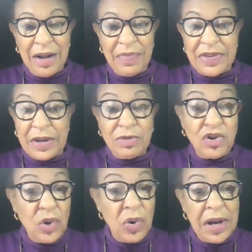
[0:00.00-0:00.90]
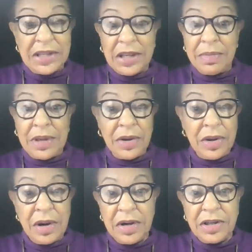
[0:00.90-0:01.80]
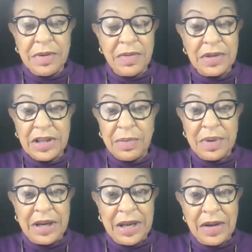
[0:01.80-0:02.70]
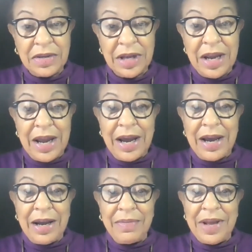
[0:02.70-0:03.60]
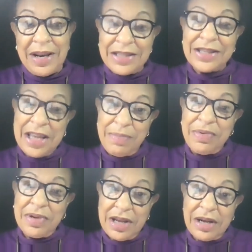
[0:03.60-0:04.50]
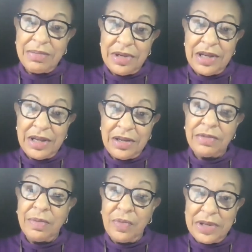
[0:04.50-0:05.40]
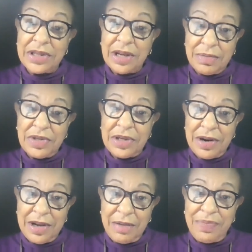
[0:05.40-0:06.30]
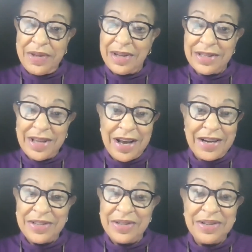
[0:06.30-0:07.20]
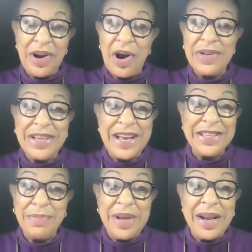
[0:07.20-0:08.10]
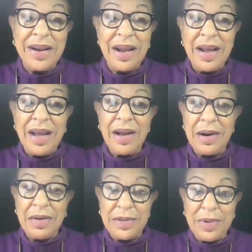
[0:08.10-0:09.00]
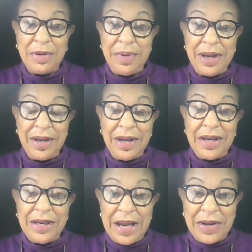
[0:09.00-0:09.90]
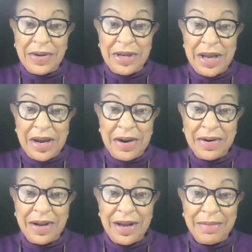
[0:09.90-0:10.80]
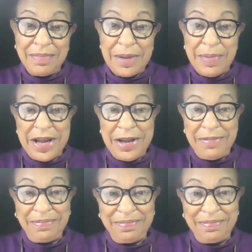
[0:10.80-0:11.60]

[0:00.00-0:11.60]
some joy, some encouragement with somebody else. And let's keep looking up to the hills from whence comes our help, because God is good, always has been, and always will be. Take good care. Bye-bye.